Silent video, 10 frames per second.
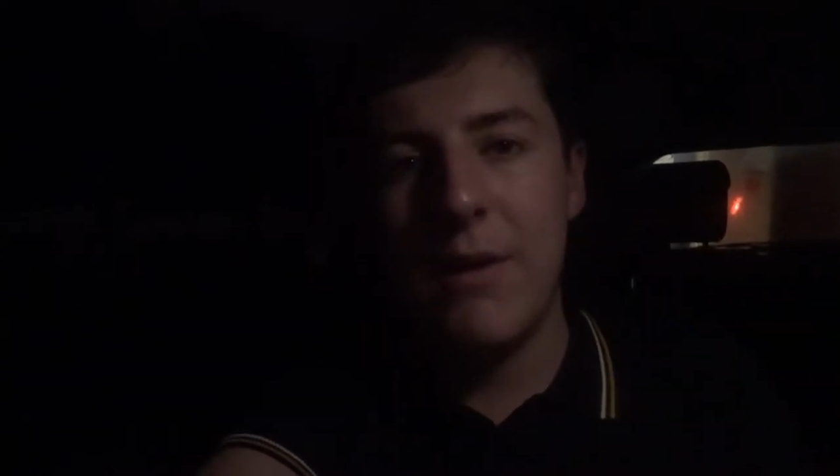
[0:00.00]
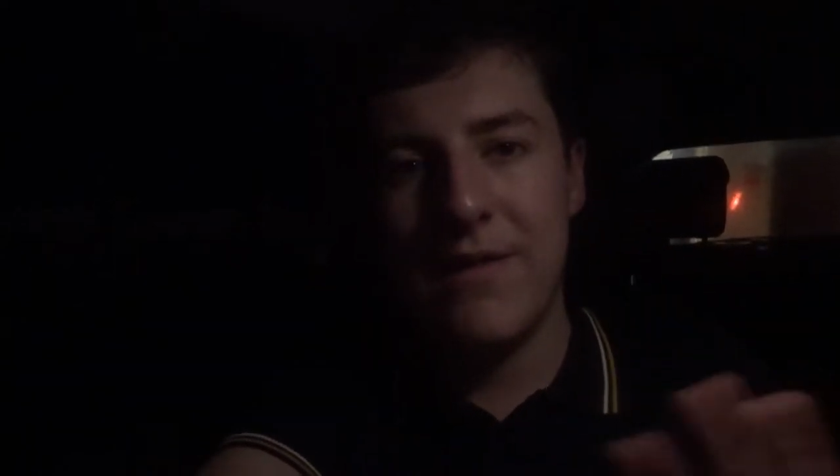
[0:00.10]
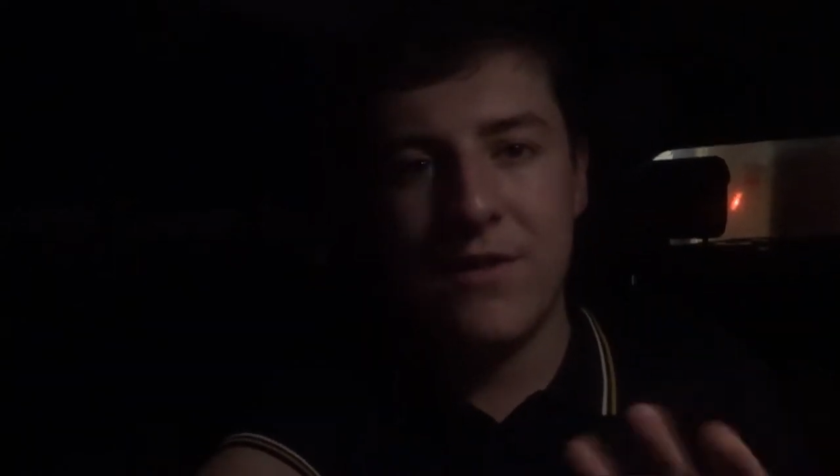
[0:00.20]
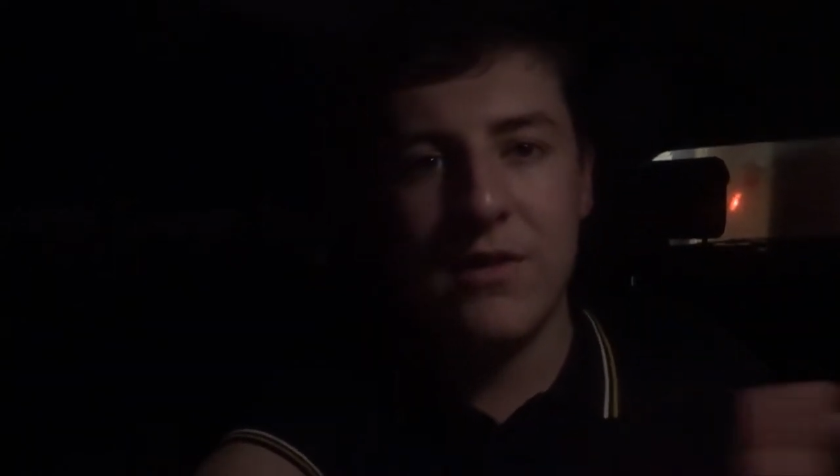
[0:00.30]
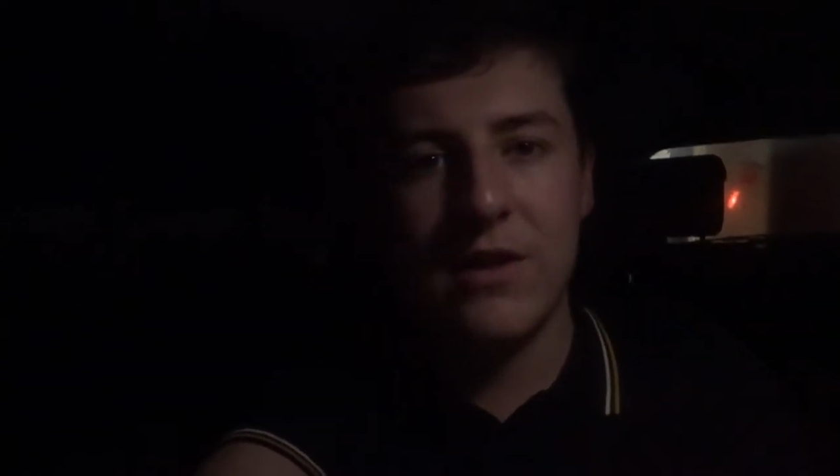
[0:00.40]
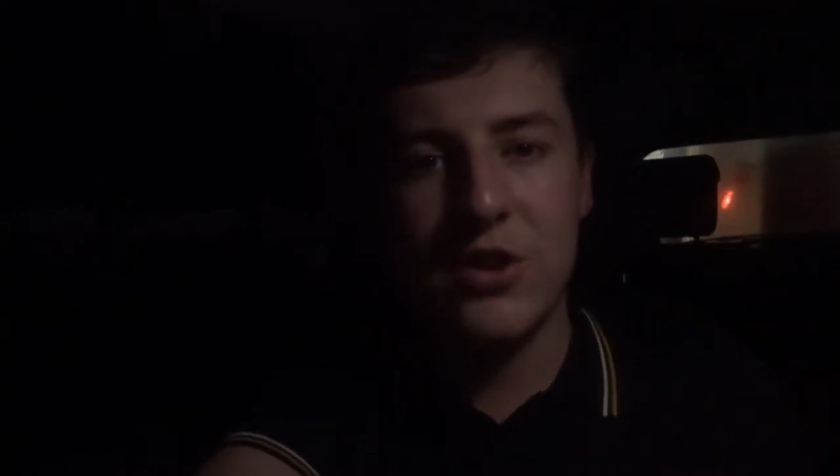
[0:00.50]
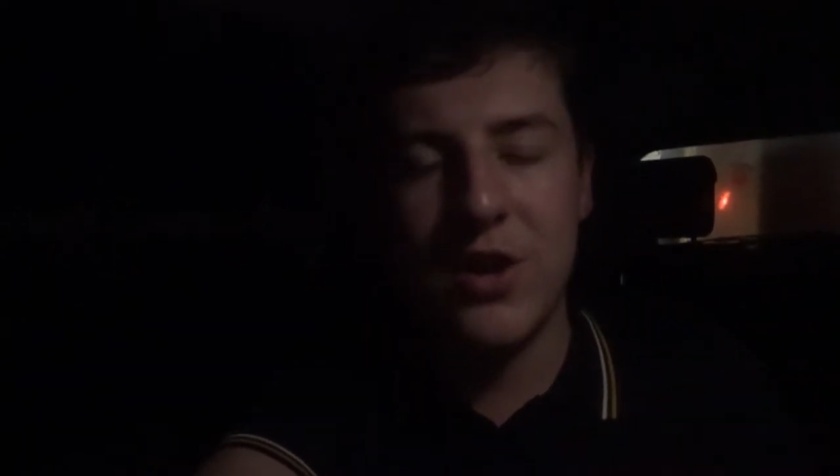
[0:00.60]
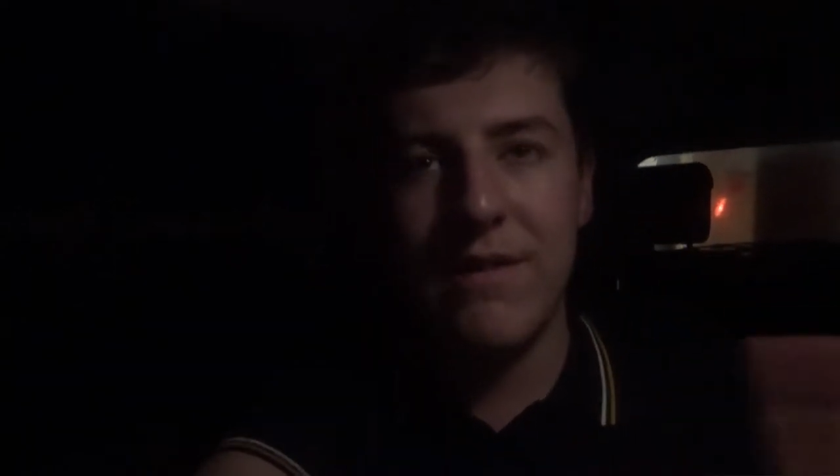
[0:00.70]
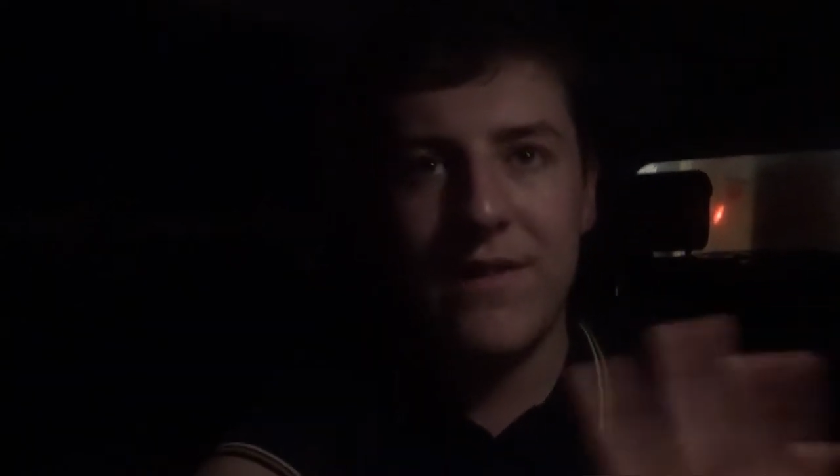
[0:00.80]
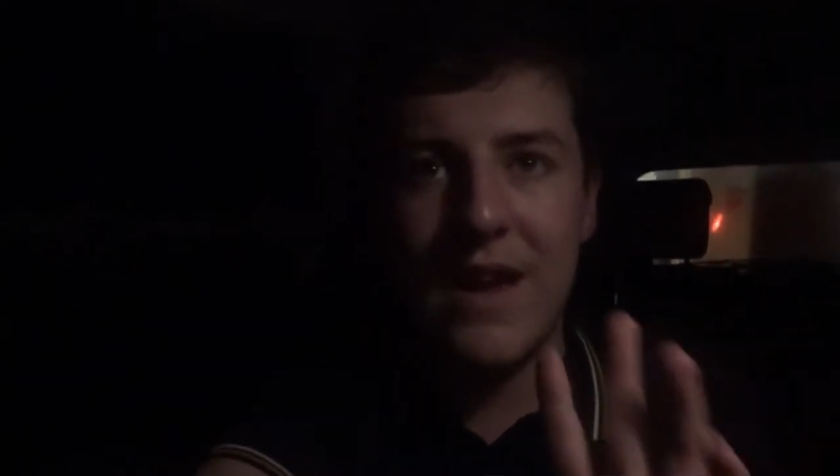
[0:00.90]
If not, I'm going to
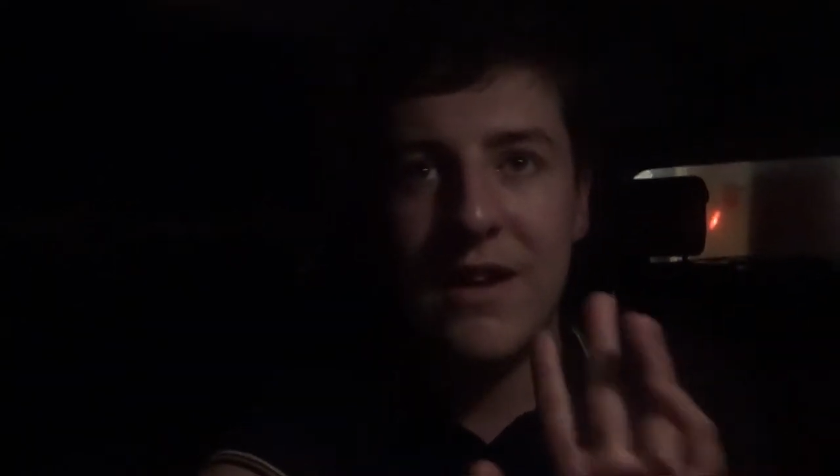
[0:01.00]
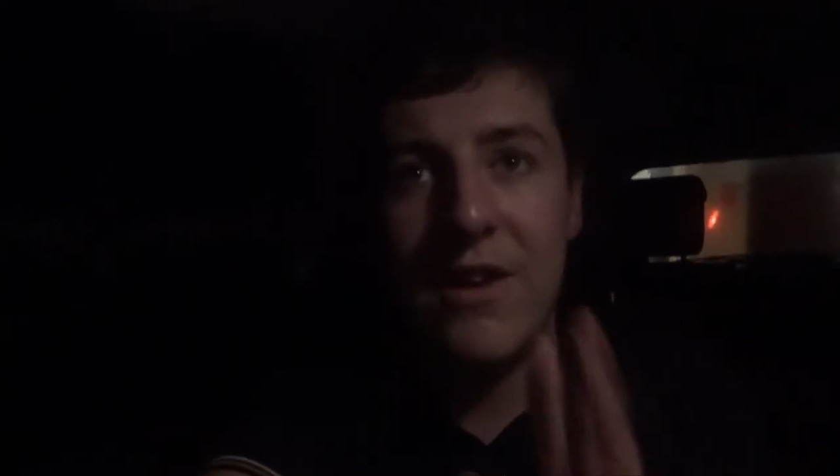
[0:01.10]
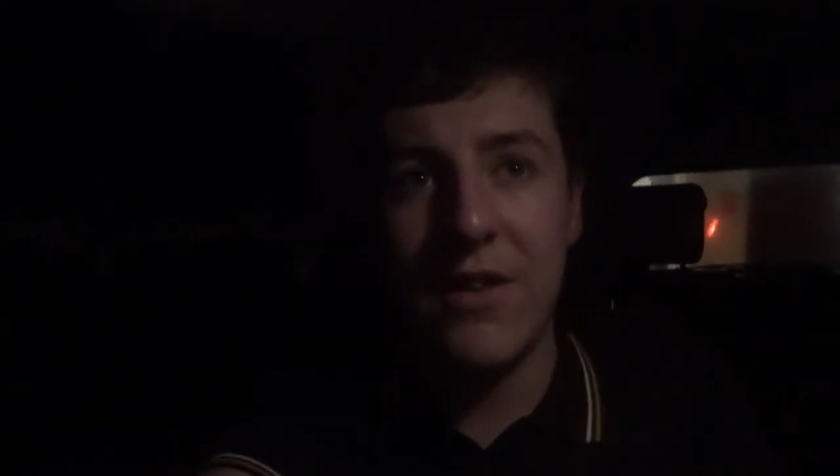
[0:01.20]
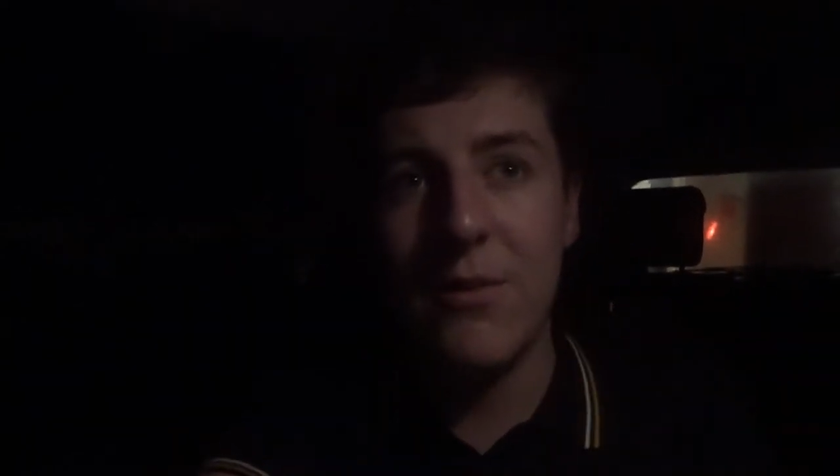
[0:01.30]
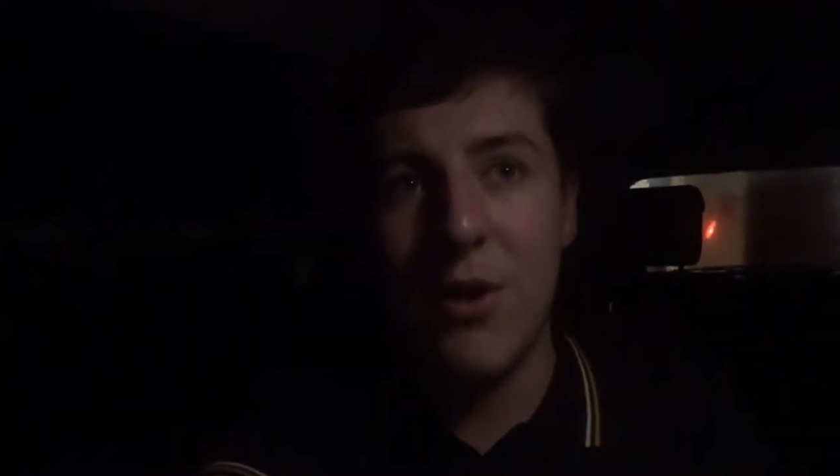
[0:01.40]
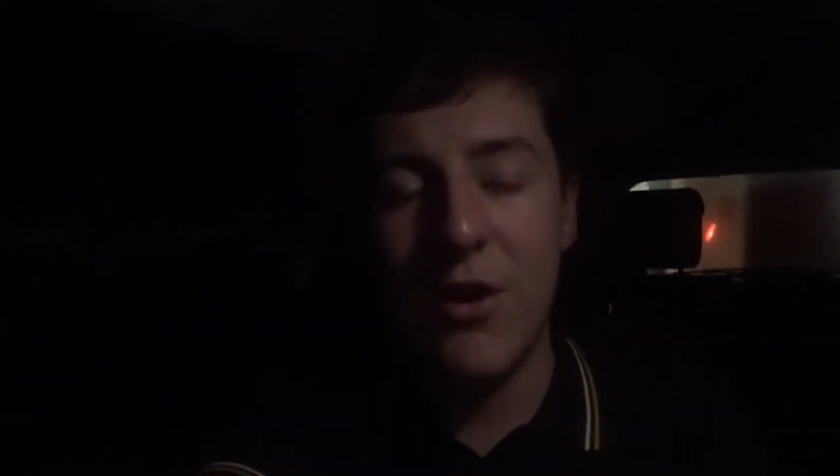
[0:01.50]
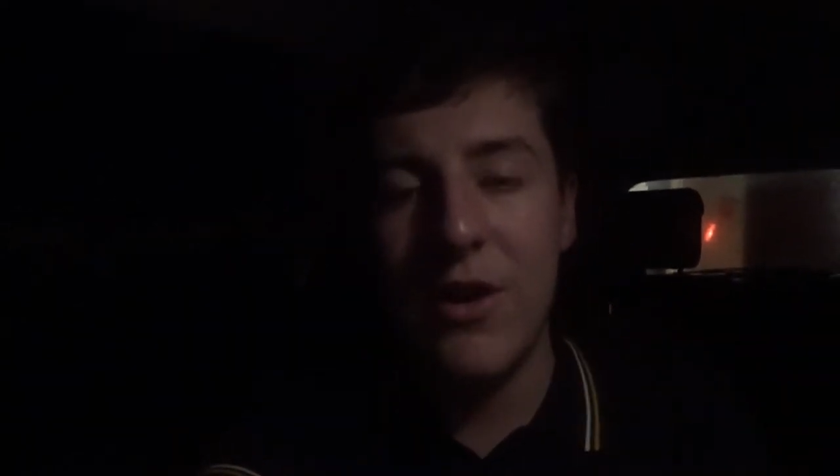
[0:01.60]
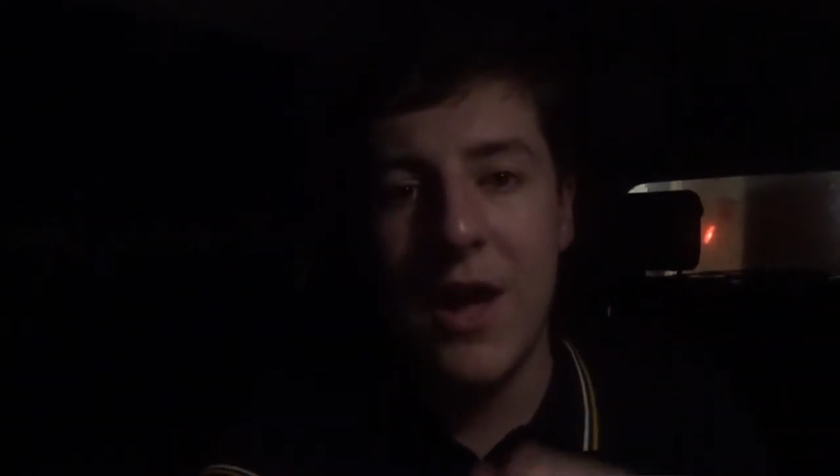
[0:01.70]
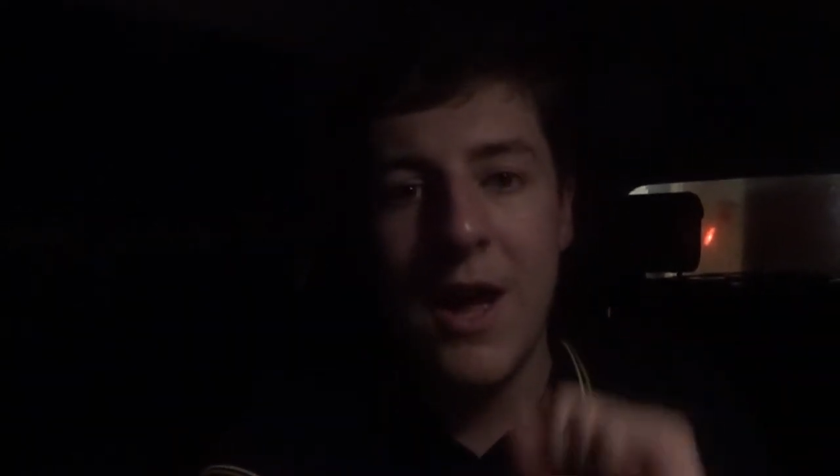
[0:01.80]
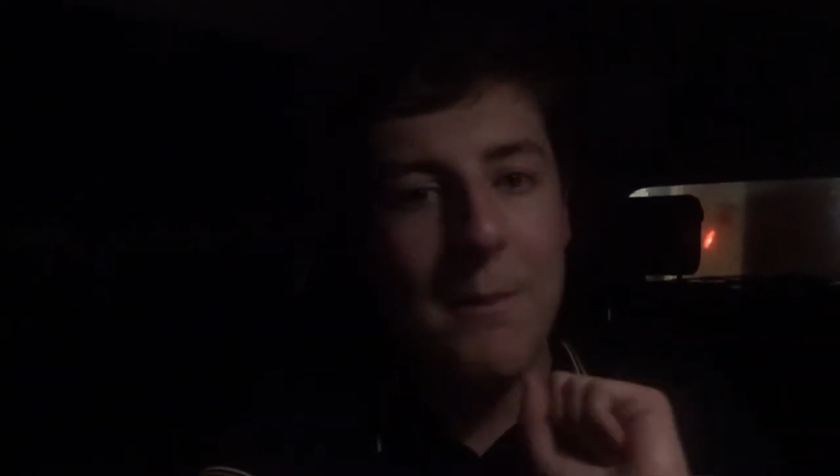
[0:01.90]
try and fit in another one.